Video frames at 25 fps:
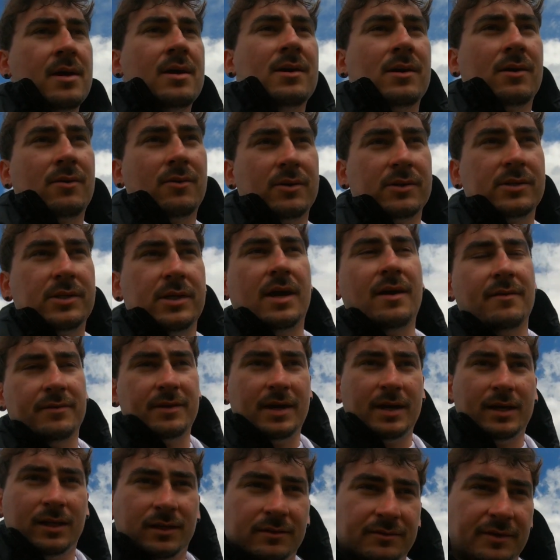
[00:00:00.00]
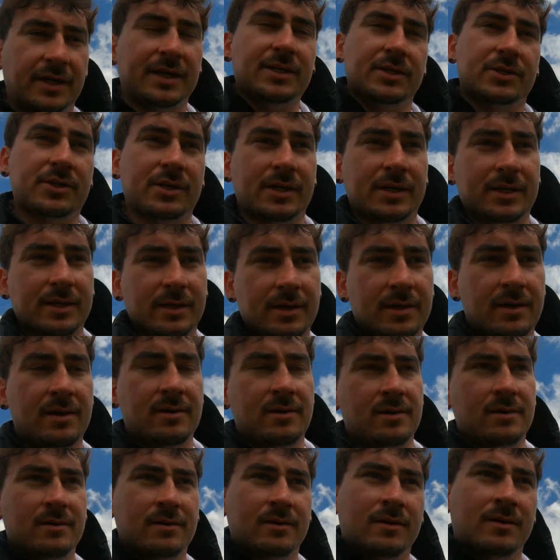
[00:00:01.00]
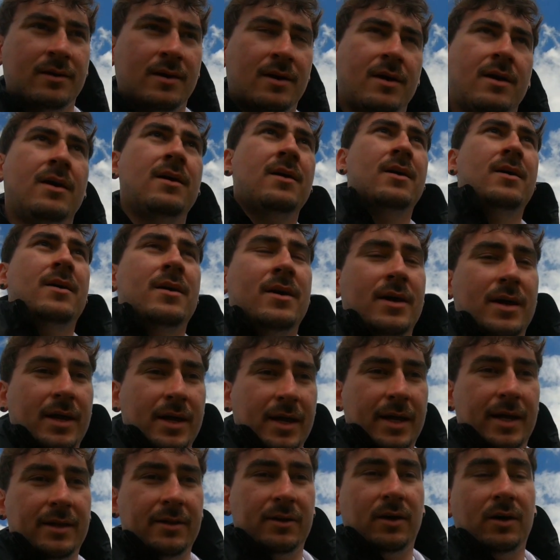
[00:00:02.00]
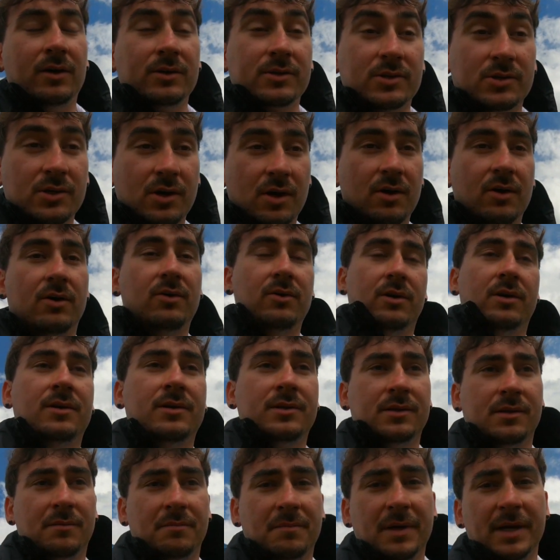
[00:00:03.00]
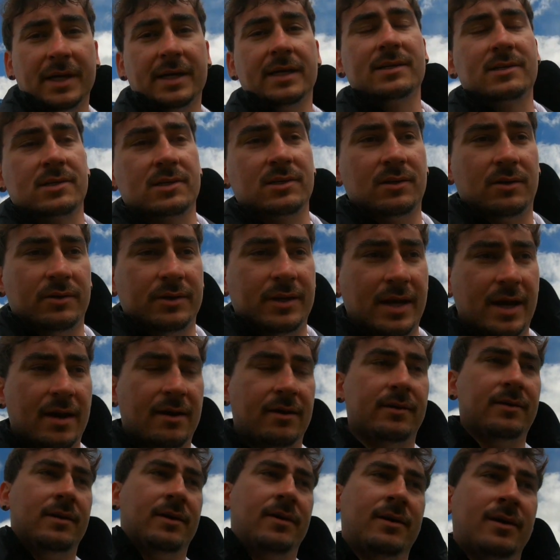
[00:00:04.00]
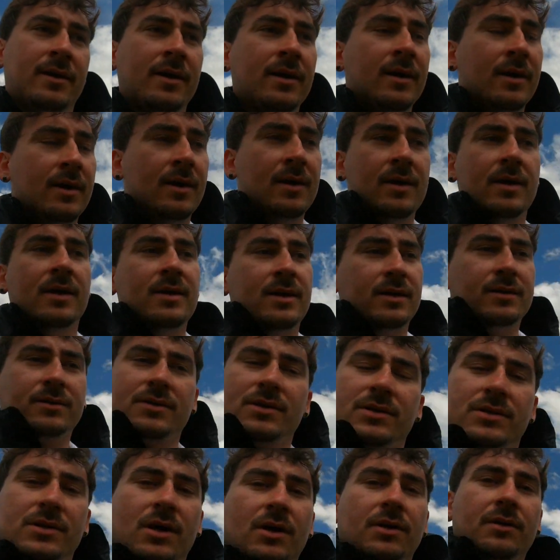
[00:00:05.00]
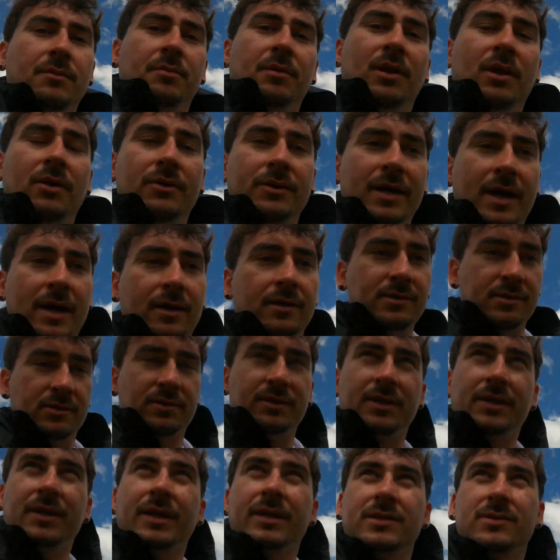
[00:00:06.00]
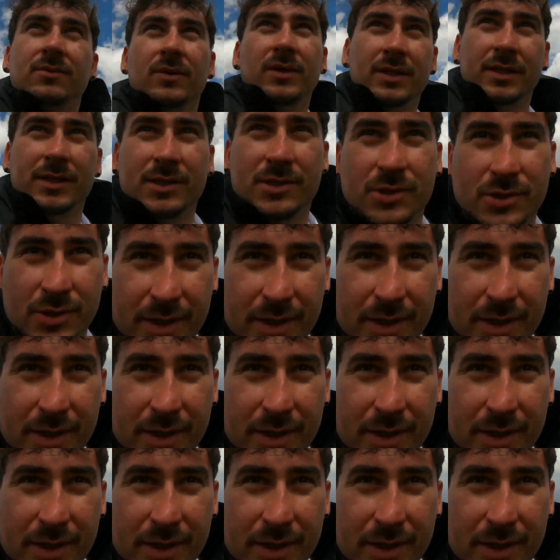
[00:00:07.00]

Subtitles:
of course you have the elevation, and also the biggest slowdown is just all the blowdowns. When you get to one of these